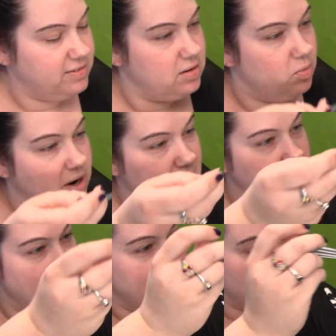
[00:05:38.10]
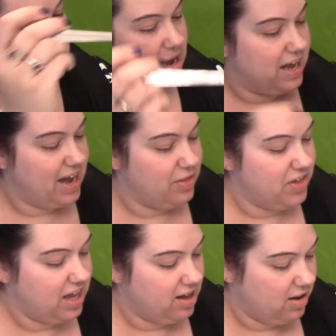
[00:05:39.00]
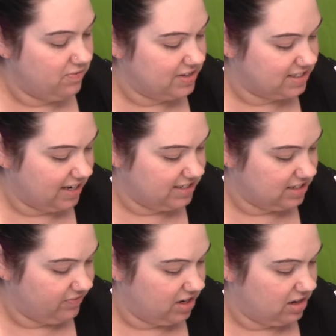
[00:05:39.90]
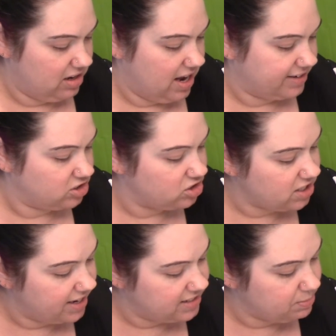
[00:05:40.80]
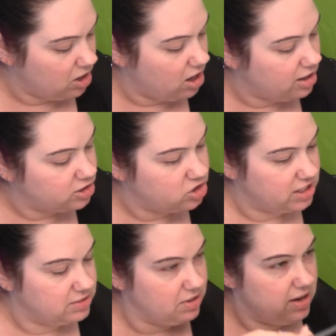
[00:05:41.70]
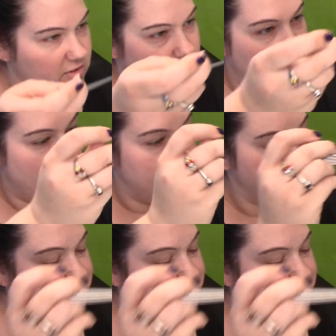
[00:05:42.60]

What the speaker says: When I make them, I kind of think of the size of an exercise ball or stress reliever ball.